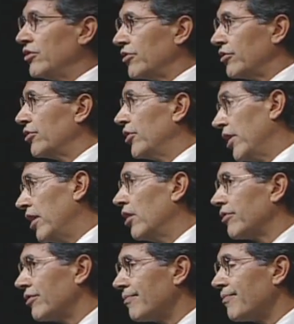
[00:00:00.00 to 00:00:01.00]
Institute of
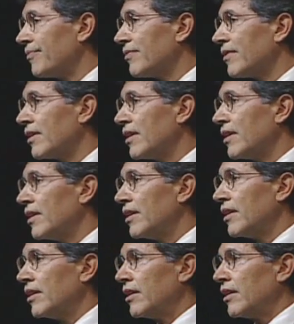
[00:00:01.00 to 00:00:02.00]
Health.
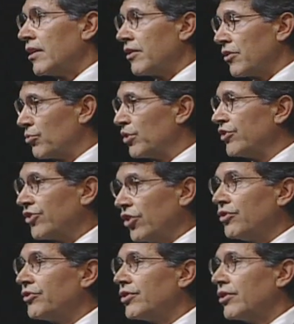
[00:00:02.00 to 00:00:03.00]
The
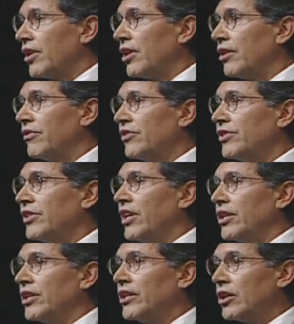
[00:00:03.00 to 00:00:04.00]
result of the
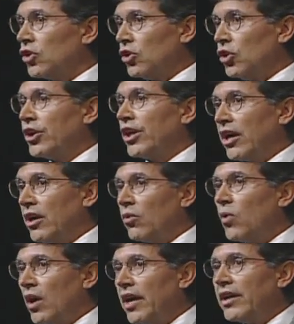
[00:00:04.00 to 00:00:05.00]
study looking at
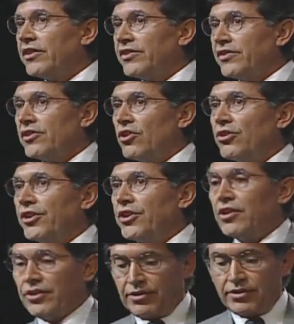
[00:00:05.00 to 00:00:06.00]
why this is going
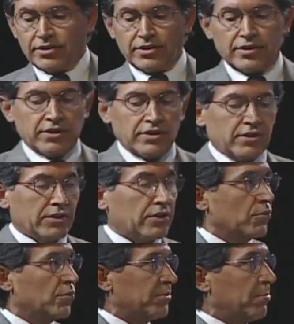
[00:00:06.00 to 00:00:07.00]
on
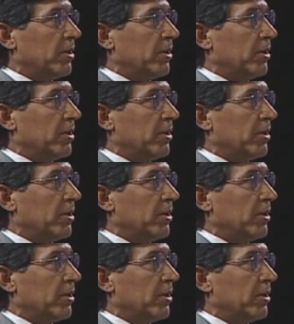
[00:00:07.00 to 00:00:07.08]
was